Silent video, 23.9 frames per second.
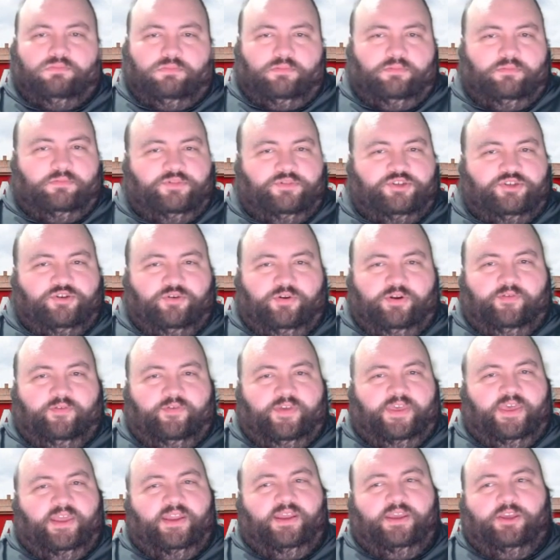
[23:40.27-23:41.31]
Short of
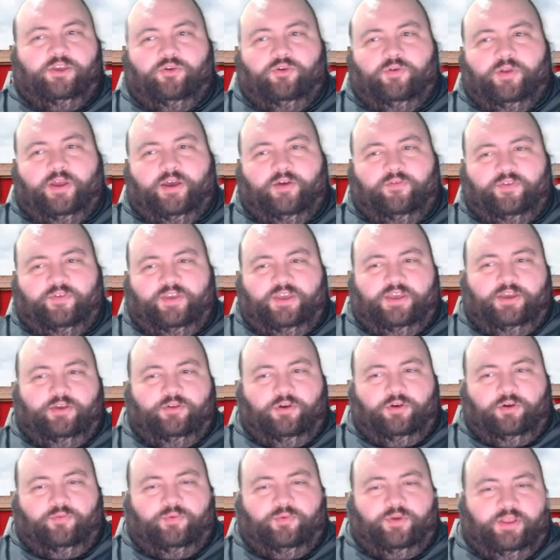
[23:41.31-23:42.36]
getting UNLV, you
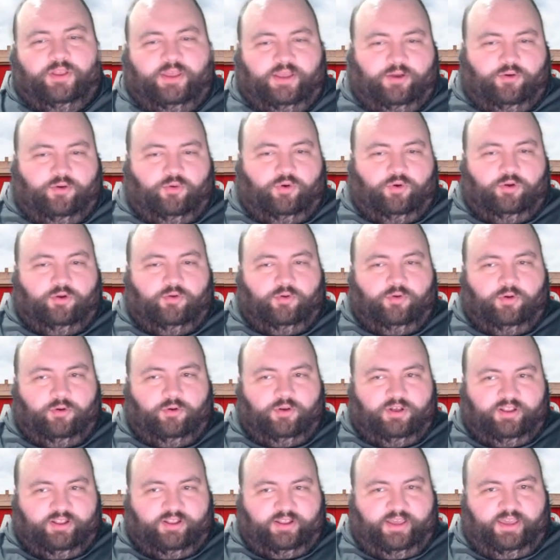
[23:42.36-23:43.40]
don't really, quote unquote,
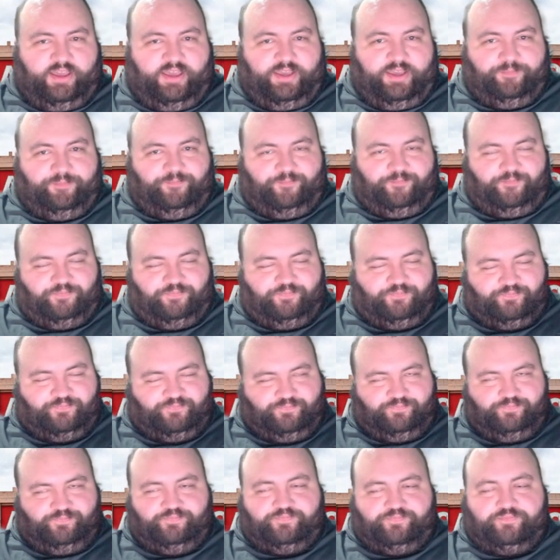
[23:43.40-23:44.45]
claim
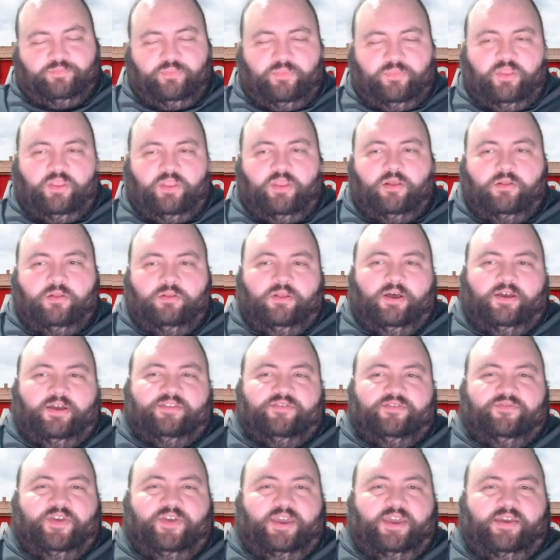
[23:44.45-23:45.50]
Las
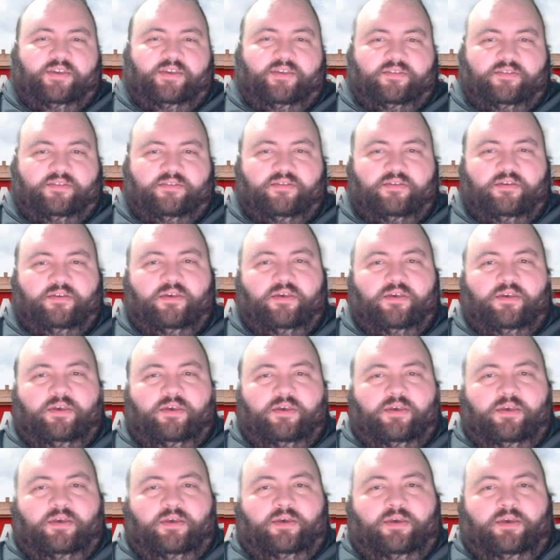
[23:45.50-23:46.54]
Vegas
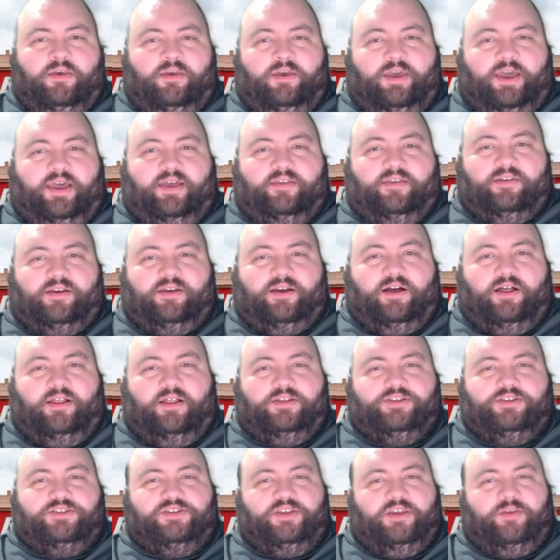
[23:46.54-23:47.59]
as a
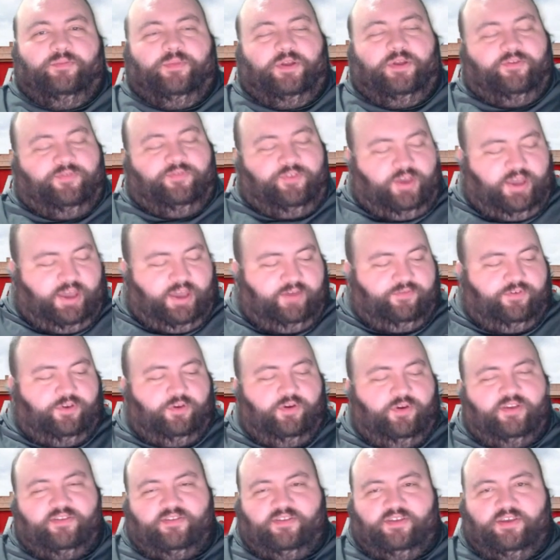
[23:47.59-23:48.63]
college team. But if you have
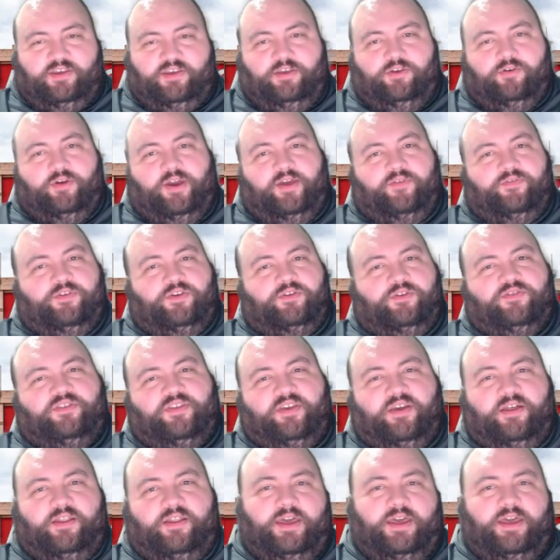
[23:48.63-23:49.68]
USC, you have
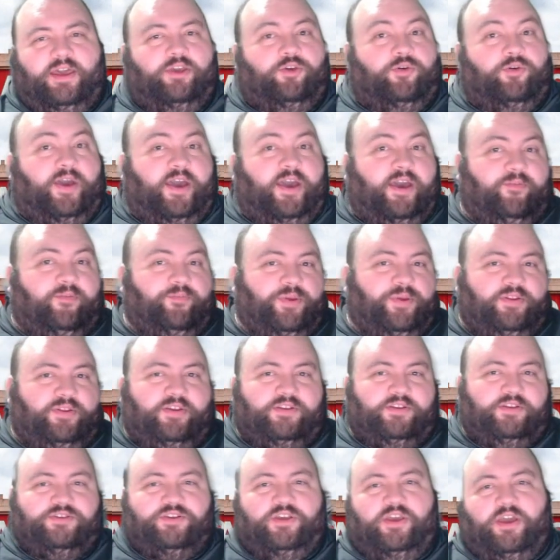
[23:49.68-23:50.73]
UCLA, you have
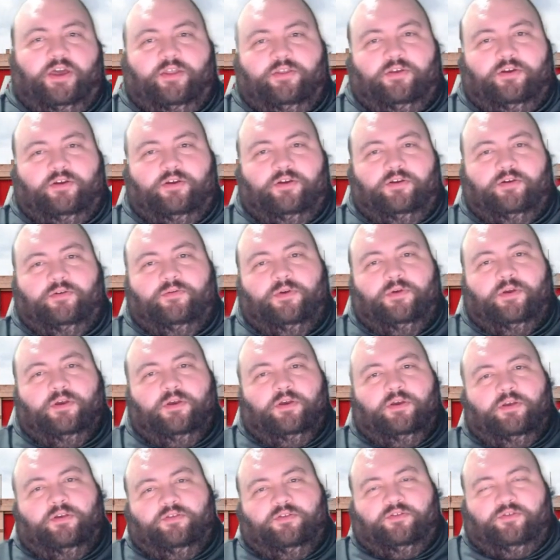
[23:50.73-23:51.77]
potentially other
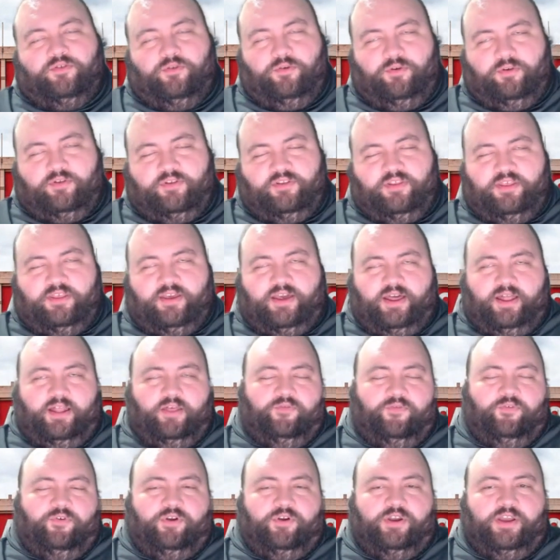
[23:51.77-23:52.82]
schools in the
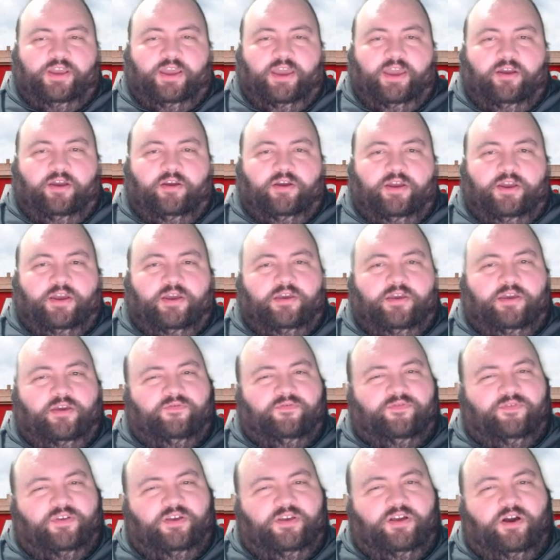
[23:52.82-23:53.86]
California area, you've
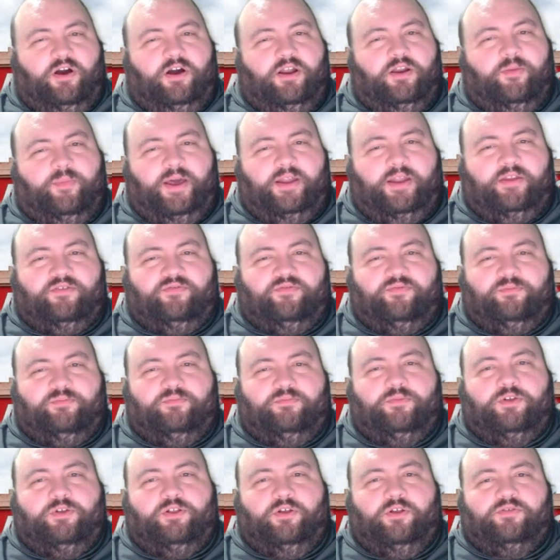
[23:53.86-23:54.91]
gone about as
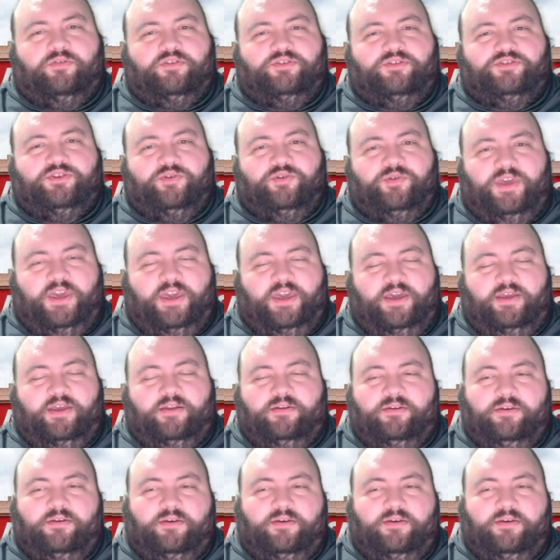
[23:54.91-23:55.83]
close as you can